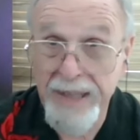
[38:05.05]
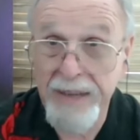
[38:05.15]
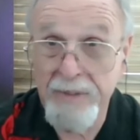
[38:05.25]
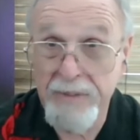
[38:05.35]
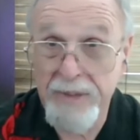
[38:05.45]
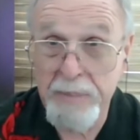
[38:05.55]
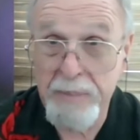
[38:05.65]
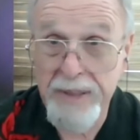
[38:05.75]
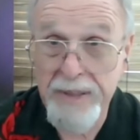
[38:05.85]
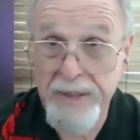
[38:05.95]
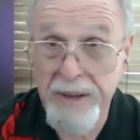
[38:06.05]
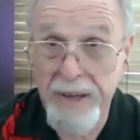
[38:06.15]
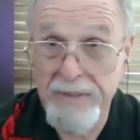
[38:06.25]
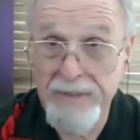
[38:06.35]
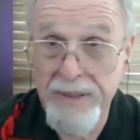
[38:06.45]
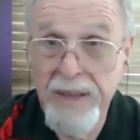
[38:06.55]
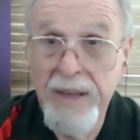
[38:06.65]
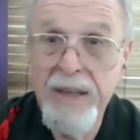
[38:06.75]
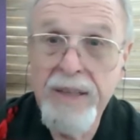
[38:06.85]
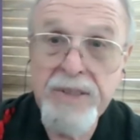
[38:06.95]
and take fifteen minutes off.
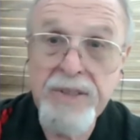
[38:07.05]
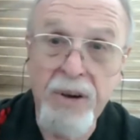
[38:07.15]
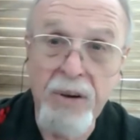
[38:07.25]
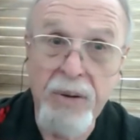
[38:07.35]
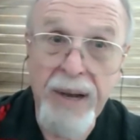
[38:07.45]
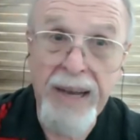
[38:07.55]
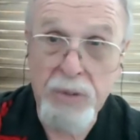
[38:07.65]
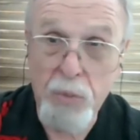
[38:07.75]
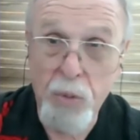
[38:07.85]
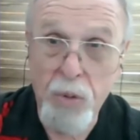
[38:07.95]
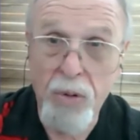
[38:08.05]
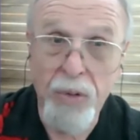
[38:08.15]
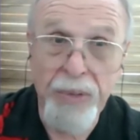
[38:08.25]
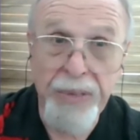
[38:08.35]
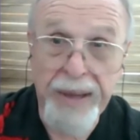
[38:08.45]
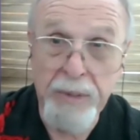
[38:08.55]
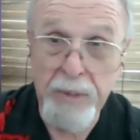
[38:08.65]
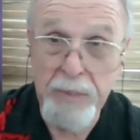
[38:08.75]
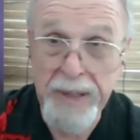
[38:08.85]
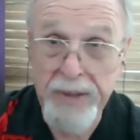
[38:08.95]
So as a rule, they
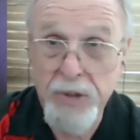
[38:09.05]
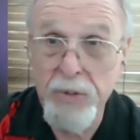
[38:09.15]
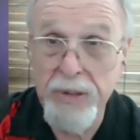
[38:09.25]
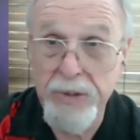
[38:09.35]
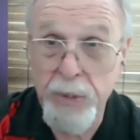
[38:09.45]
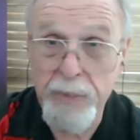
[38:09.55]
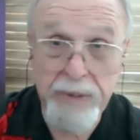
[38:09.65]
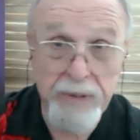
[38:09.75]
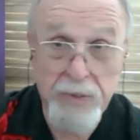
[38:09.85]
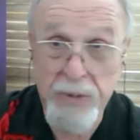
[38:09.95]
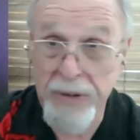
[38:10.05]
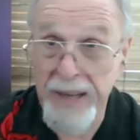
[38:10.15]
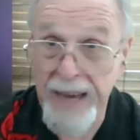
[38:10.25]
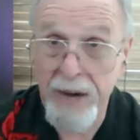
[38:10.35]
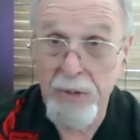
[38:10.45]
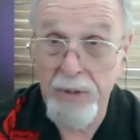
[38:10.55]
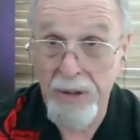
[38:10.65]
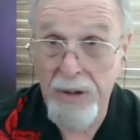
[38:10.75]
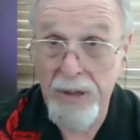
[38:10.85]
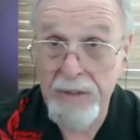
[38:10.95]
will be two interpreters for an hour
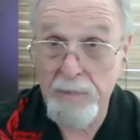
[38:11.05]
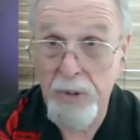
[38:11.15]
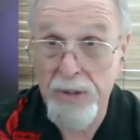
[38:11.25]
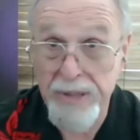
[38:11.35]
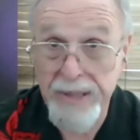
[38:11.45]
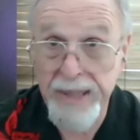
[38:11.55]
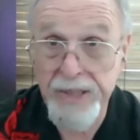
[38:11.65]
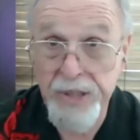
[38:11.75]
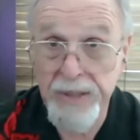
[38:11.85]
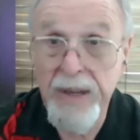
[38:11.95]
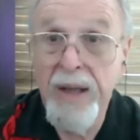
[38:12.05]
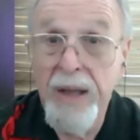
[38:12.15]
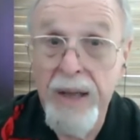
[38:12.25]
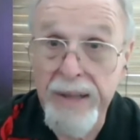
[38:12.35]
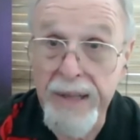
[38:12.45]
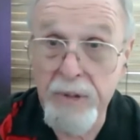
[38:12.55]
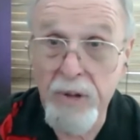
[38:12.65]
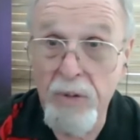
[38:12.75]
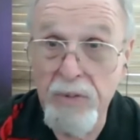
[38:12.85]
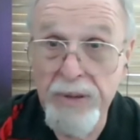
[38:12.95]
long presentation. They will
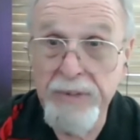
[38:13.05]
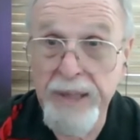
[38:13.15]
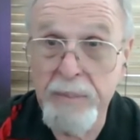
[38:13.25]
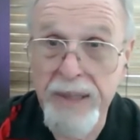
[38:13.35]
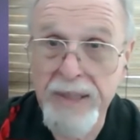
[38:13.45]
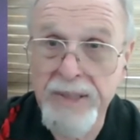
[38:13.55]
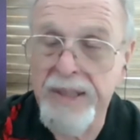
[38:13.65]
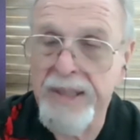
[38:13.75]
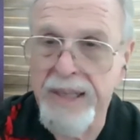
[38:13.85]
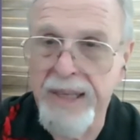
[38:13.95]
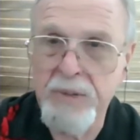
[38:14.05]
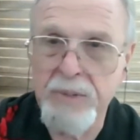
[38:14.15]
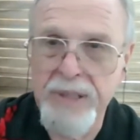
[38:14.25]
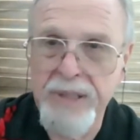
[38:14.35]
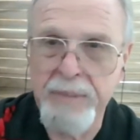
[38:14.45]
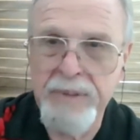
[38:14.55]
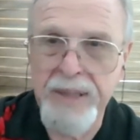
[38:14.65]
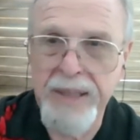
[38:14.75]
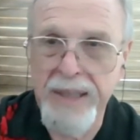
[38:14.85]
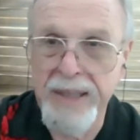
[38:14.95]
go fifteen minutes and the next one steps
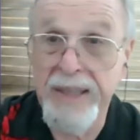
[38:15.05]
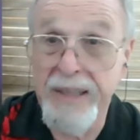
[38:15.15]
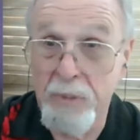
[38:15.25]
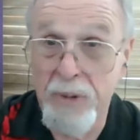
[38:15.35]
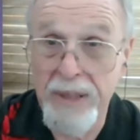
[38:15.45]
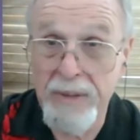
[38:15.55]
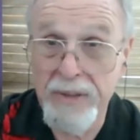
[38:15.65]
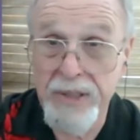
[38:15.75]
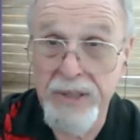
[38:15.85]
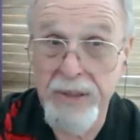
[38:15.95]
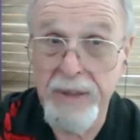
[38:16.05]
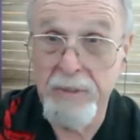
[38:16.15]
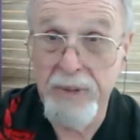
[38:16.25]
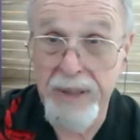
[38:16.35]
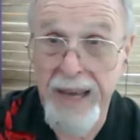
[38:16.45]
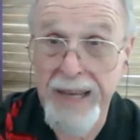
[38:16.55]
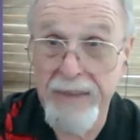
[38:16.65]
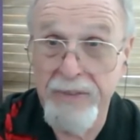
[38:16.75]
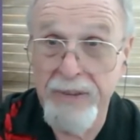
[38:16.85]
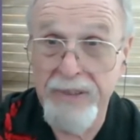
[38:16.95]
in. And then the one that just that would have
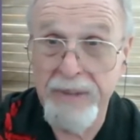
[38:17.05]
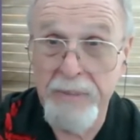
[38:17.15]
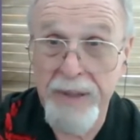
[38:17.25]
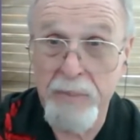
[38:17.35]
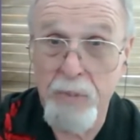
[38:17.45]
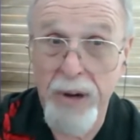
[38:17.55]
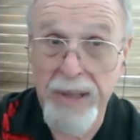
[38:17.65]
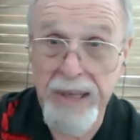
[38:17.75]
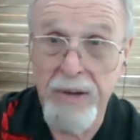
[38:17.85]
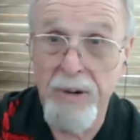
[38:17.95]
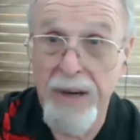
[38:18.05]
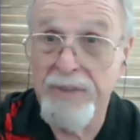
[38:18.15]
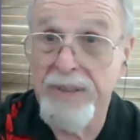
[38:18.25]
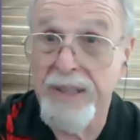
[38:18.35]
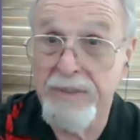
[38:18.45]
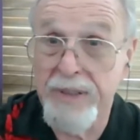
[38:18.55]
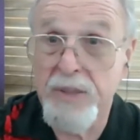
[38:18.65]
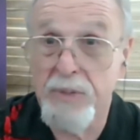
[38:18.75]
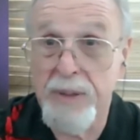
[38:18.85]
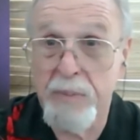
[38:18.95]
a fifteen minute break, they go off and give
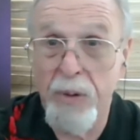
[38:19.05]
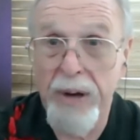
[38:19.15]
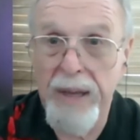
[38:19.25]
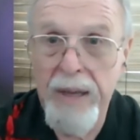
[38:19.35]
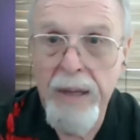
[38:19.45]
this one a break.